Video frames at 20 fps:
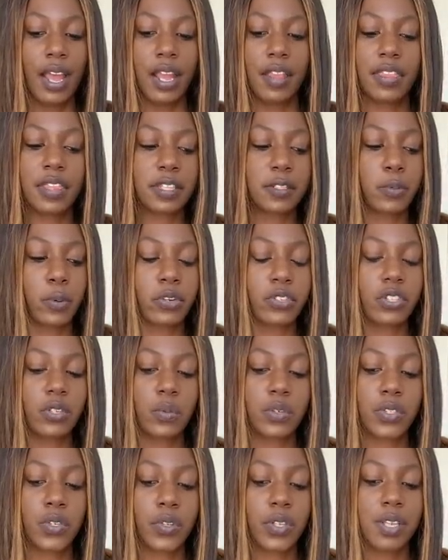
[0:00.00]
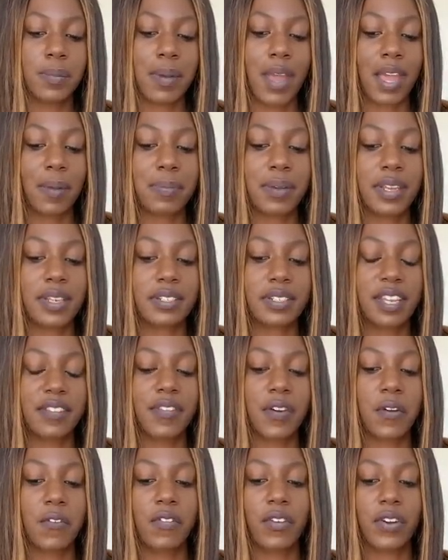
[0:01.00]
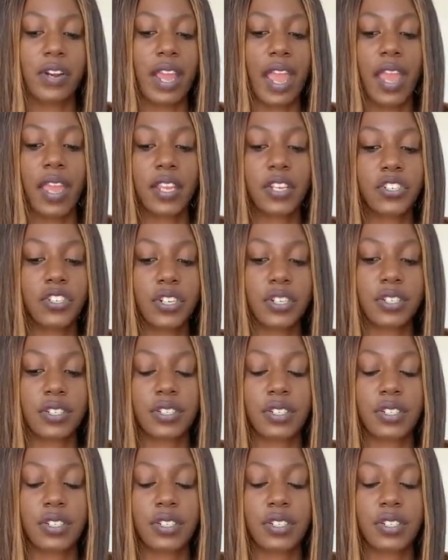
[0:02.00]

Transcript: This person was holding back because they felt very anxious.